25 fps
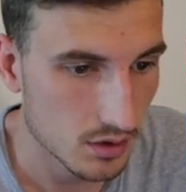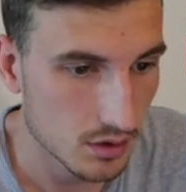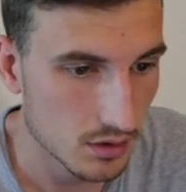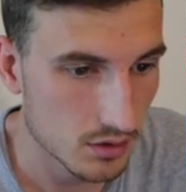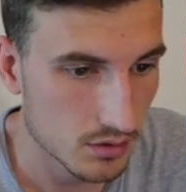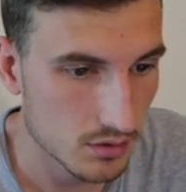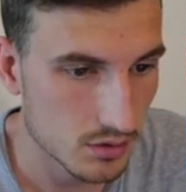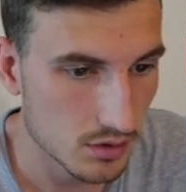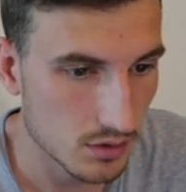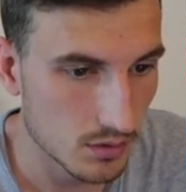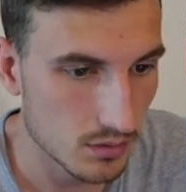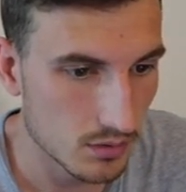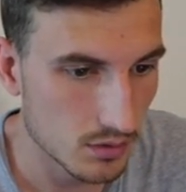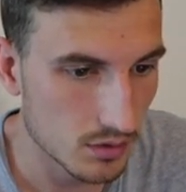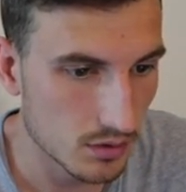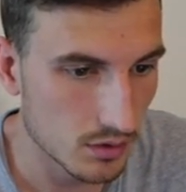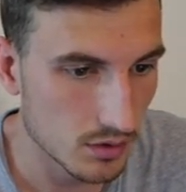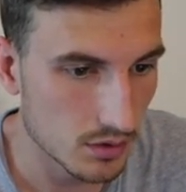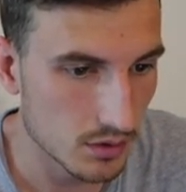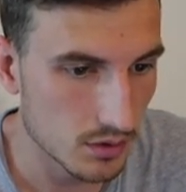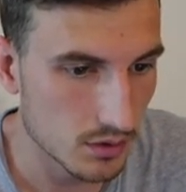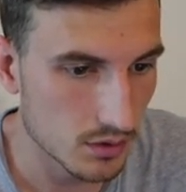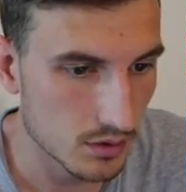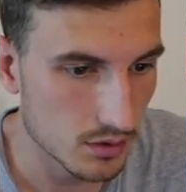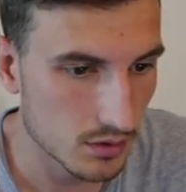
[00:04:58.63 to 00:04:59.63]
I don't
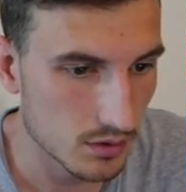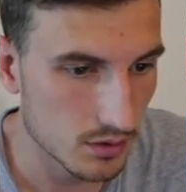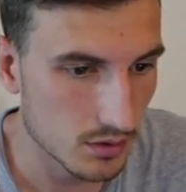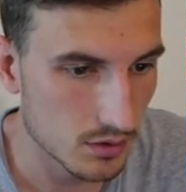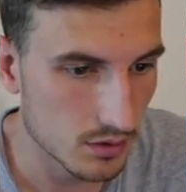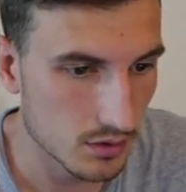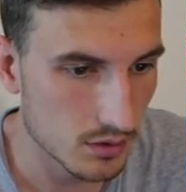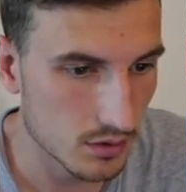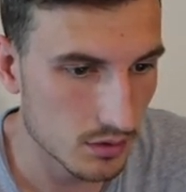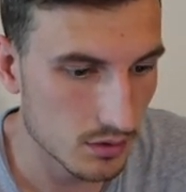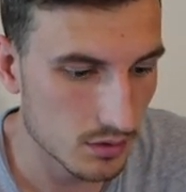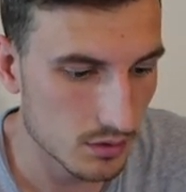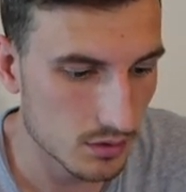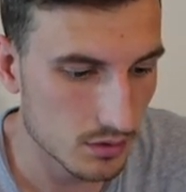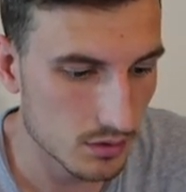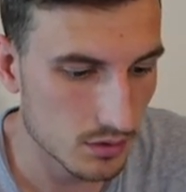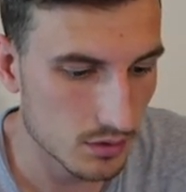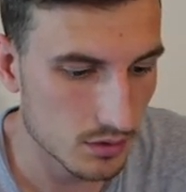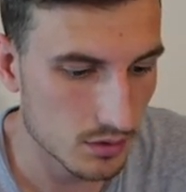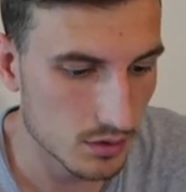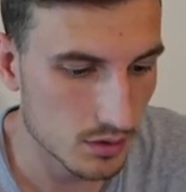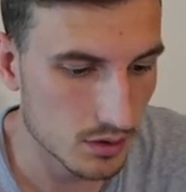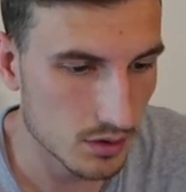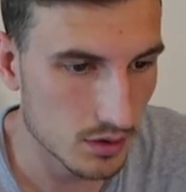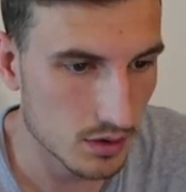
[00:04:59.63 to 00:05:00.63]
like
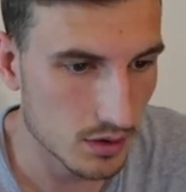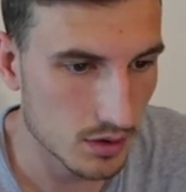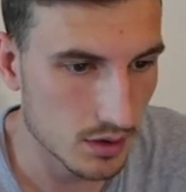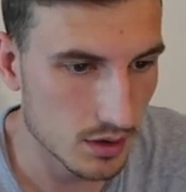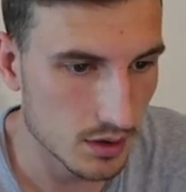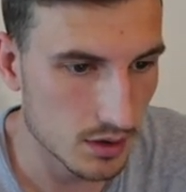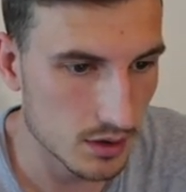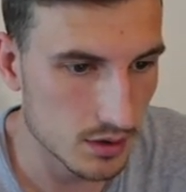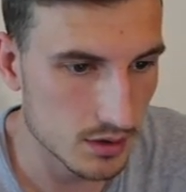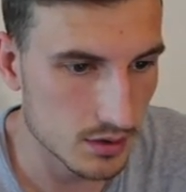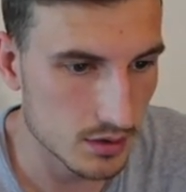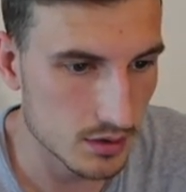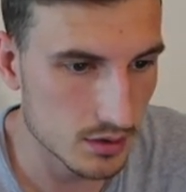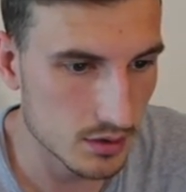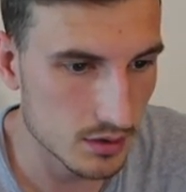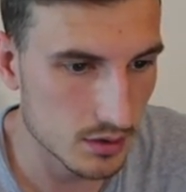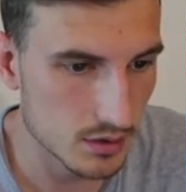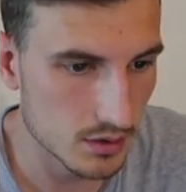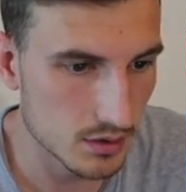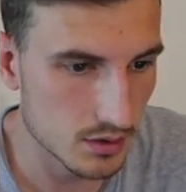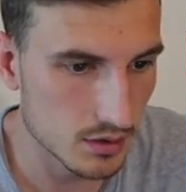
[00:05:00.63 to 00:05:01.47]
his...